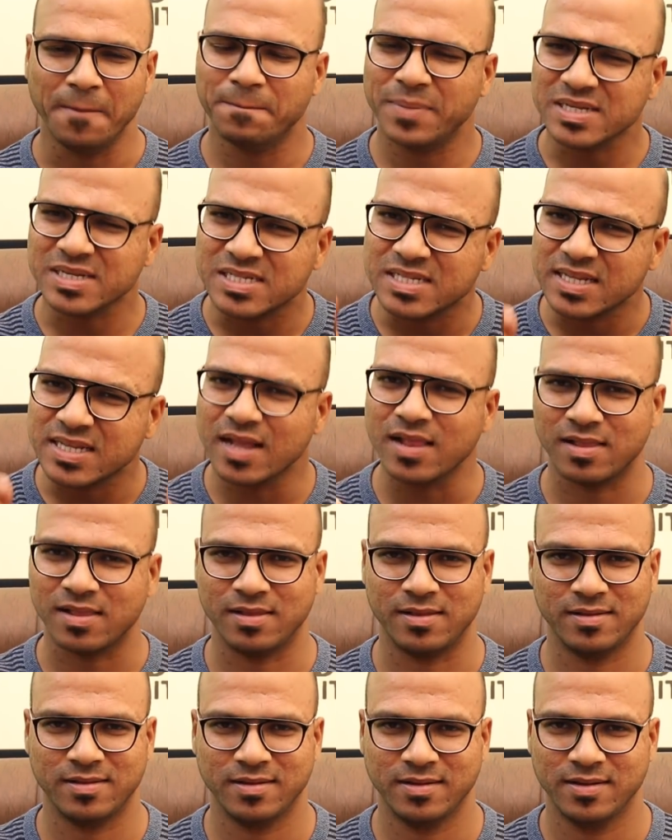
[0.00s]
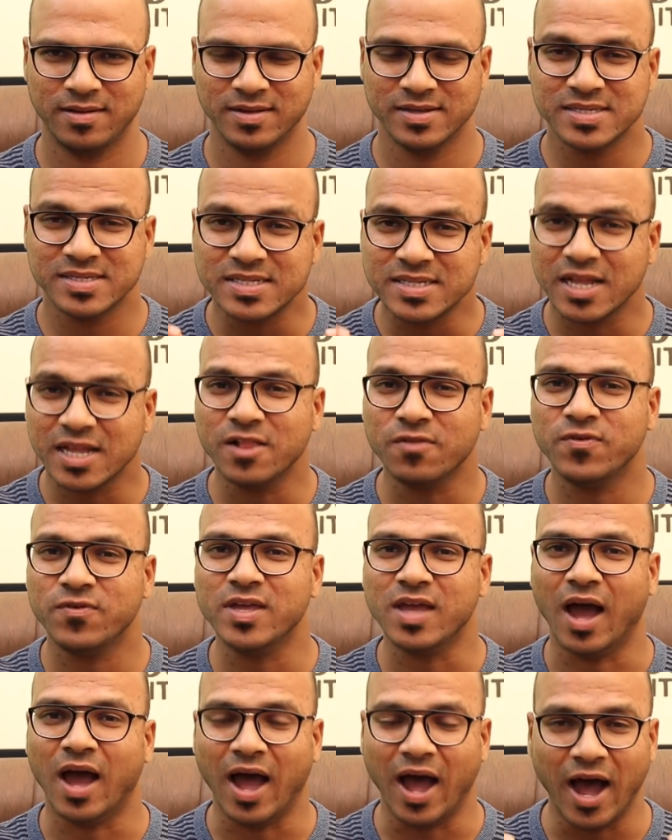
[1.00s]
but still
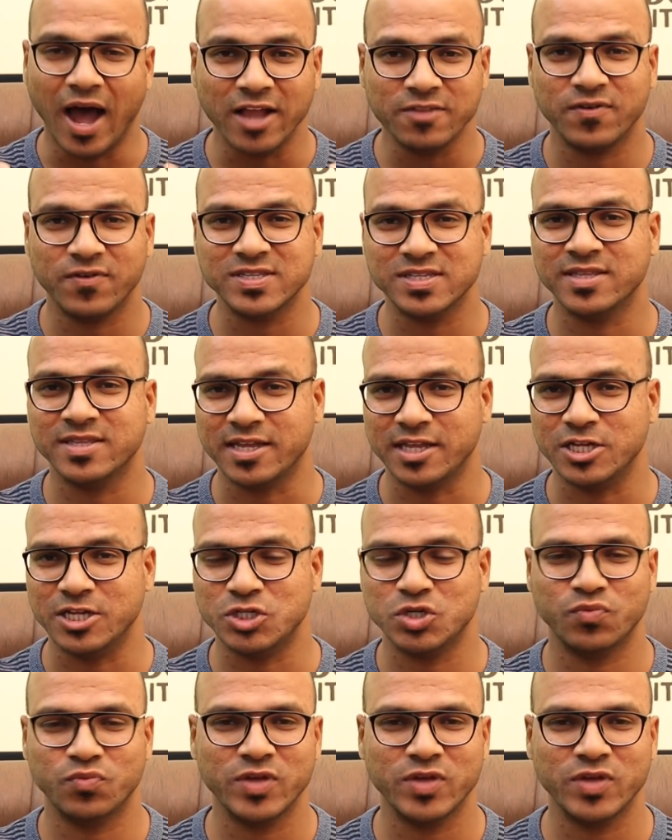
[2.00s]
we are facing that issue.